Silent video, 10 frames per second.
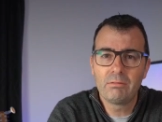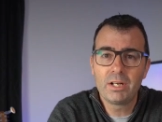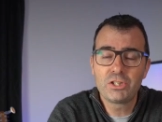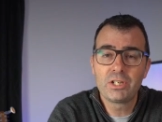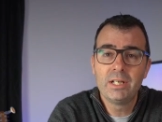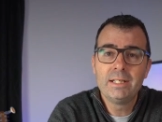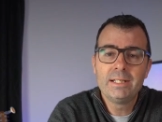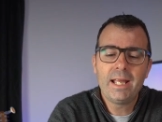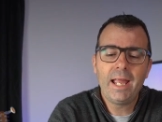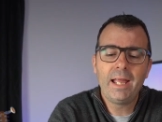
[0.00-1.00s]
rich,
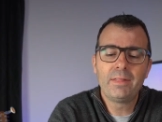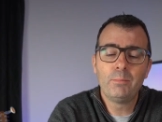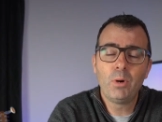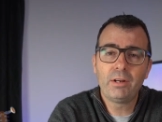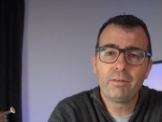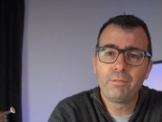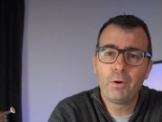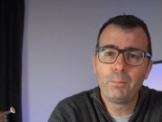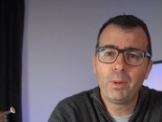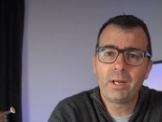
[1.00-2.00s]
and the
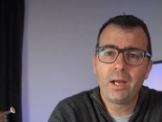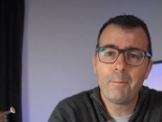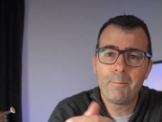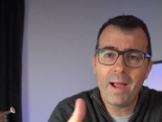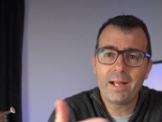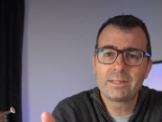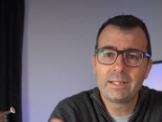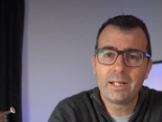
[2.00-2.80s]
microphone pickup back to